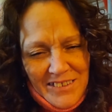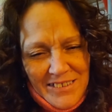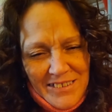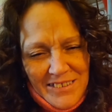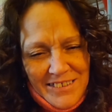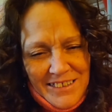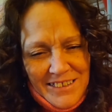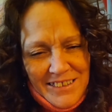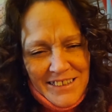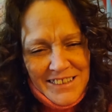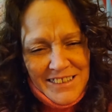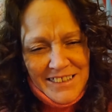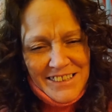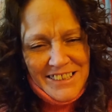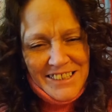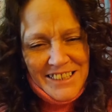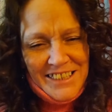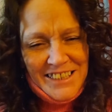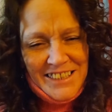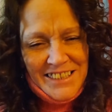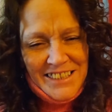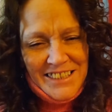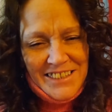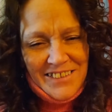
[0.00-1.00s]
It
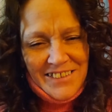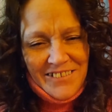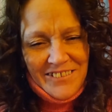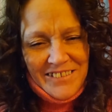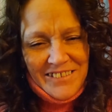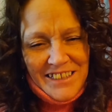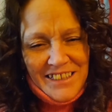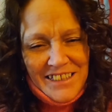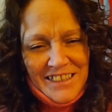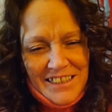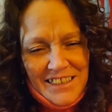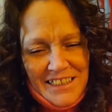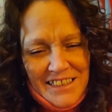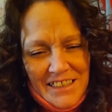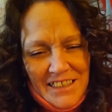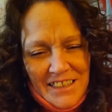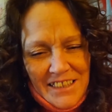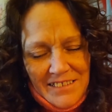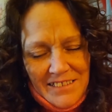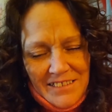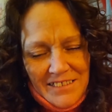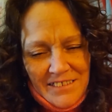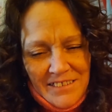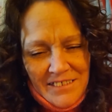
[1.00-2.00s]
said something
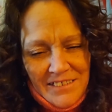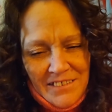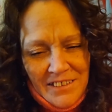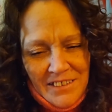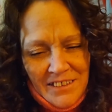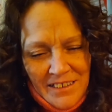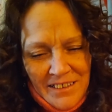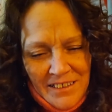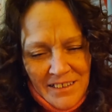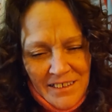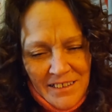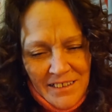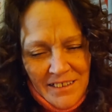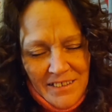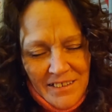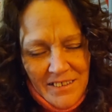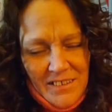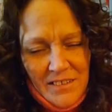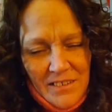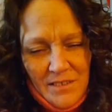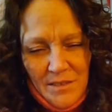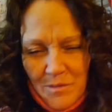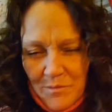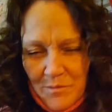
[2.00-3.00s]
like
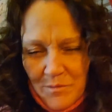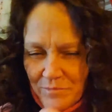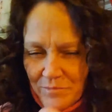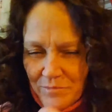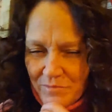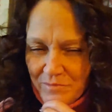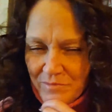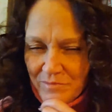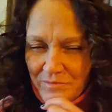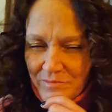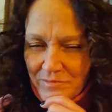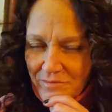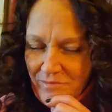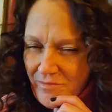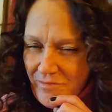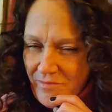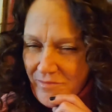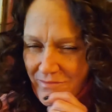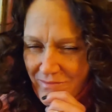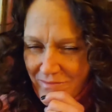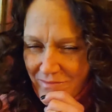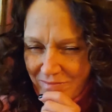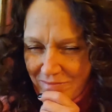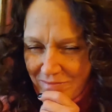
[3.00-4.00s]
um
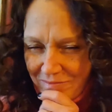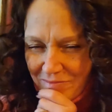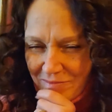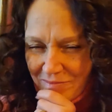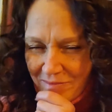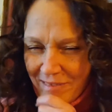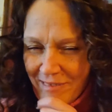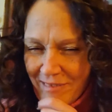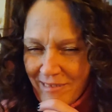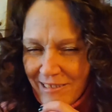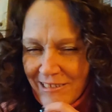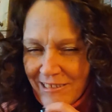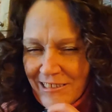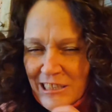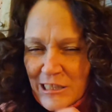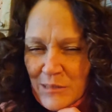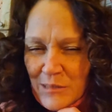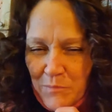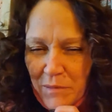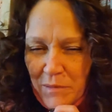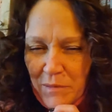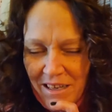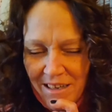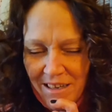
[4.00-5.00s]
it
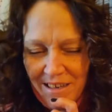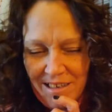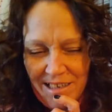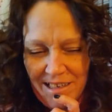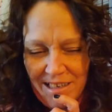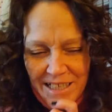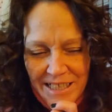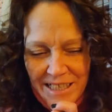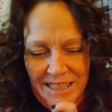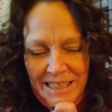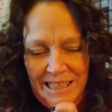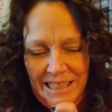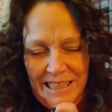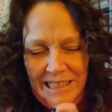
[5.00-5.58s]
had